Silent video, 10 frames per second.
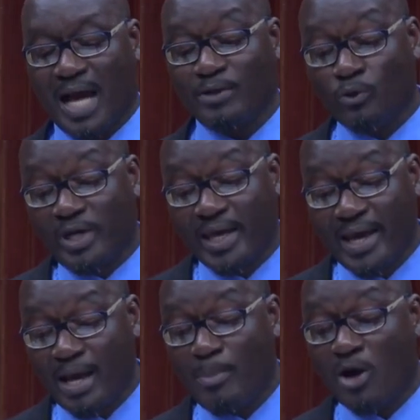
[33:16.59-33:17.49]
I do
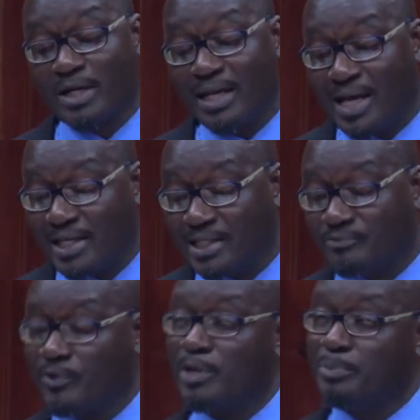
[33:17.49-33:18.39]
care about
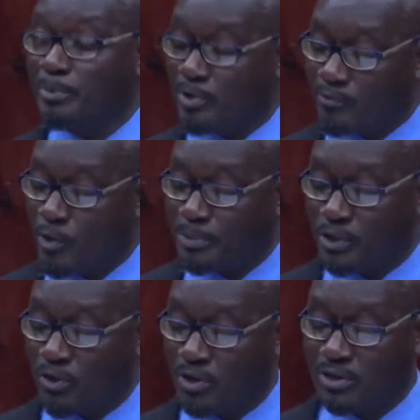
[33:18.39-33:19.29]
land for the people of
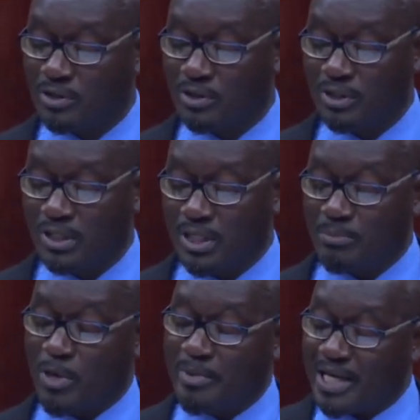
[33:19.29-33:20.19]
Opicon.
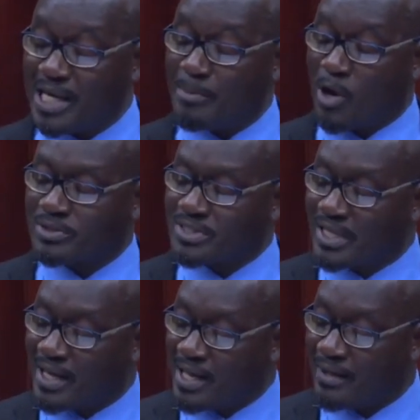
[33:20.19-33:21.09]
Moi, about
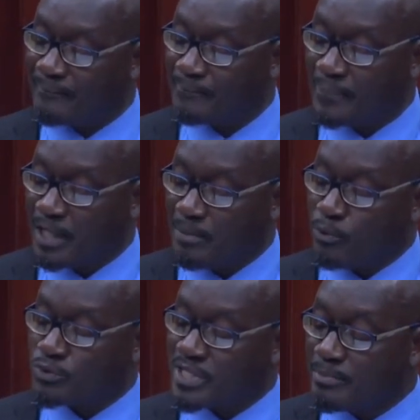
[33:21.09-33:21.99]
terre
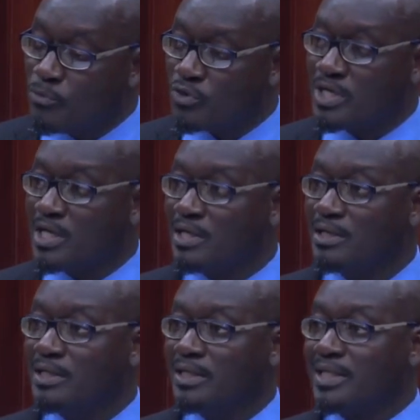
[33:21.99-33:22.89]
pour ces
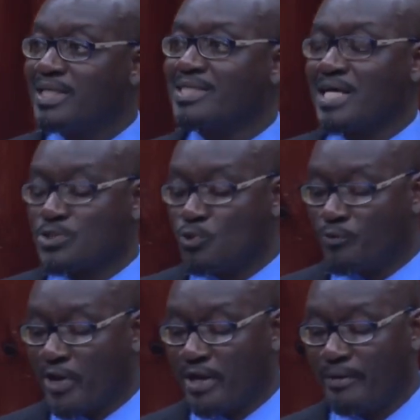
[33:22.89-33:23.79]
mouna qui te a
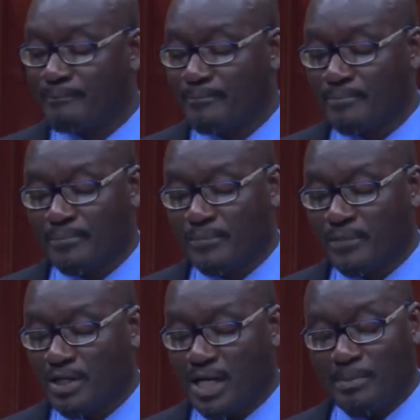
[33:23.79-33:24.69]
souffert
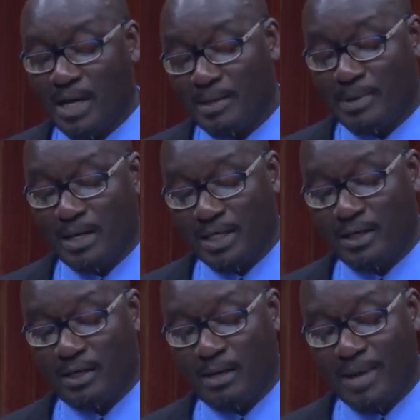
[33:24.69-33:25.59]

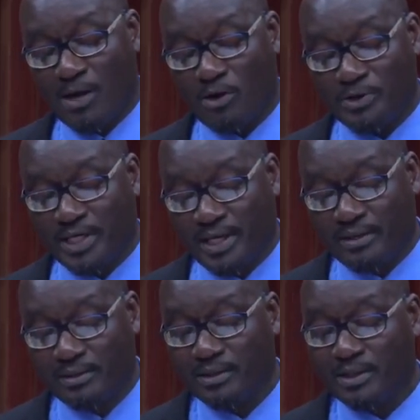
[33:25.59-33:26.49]
about
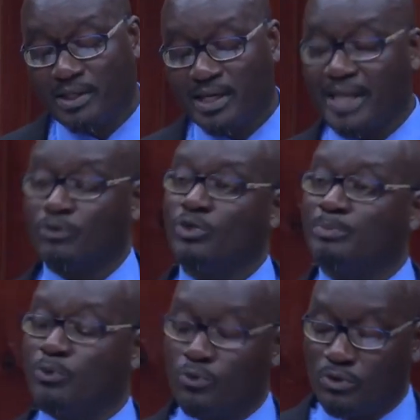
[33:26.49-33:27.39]
hurricane et nous
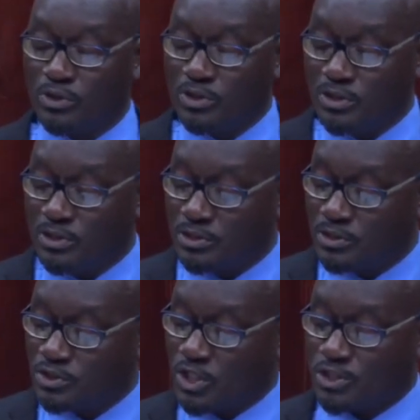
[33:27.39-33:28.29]
pour
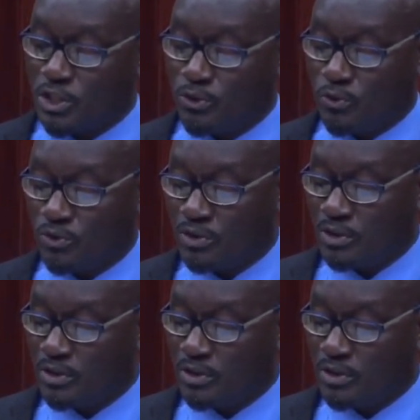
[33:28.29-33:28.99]
changer yo.